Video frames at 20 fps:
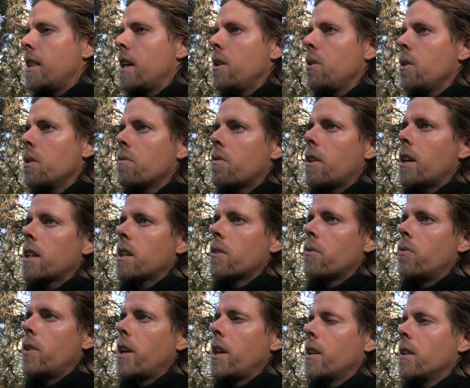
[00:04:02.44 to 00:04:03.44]
then you invite a
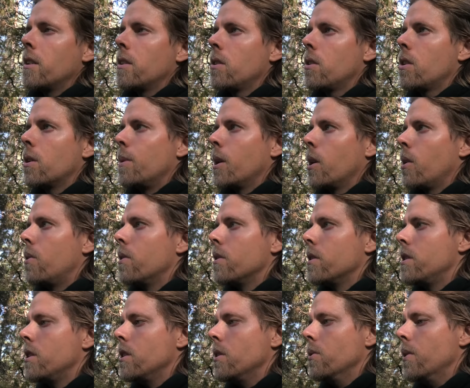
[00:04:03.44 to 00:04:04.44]
friend to come along
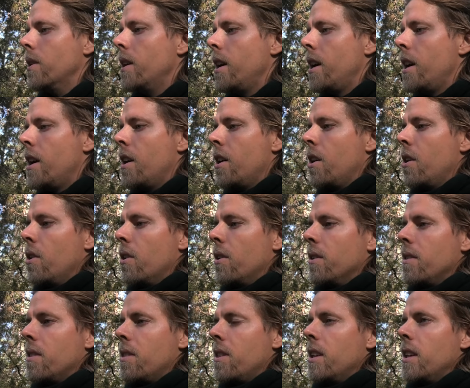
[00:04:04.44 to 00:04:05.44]
to
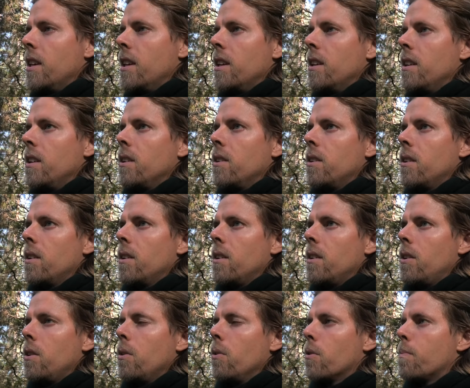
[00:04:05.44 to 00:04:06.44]
the
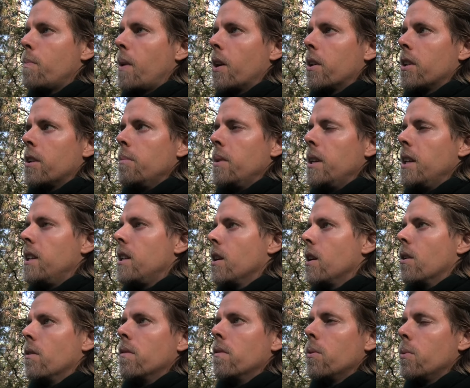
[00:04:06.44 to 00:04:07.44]
youth party meeting
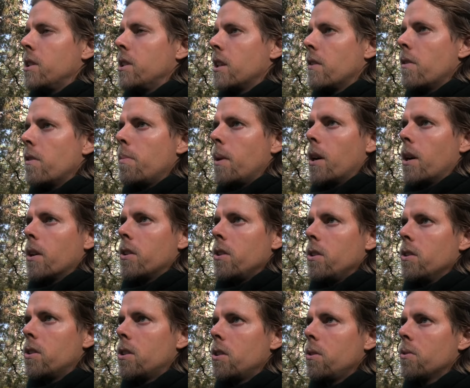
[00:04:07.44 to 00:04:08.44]
of whichever party
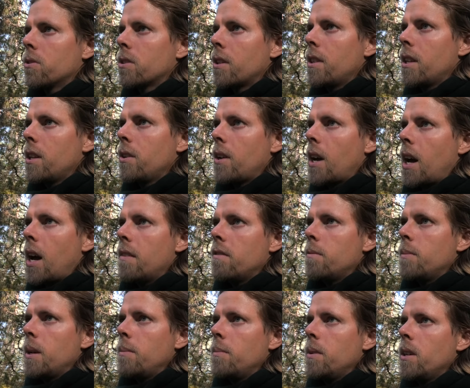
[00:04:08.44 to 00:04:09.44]
you choose, and then you have
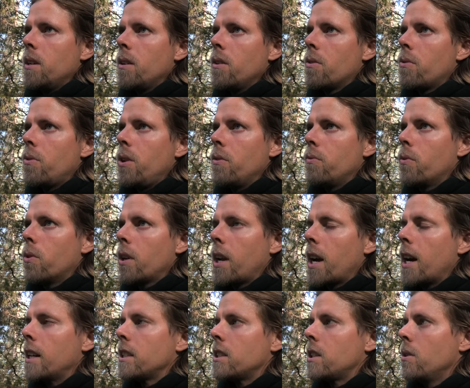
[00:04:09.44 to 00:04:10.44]
maybe 3-4
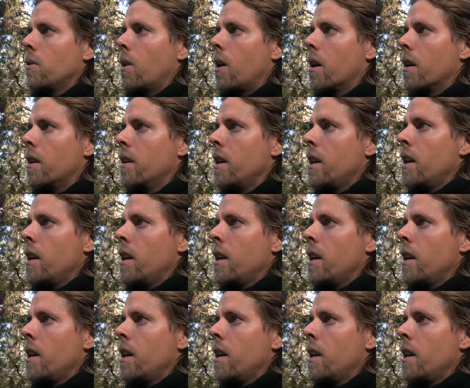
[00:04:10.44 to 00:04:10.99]
guys who are,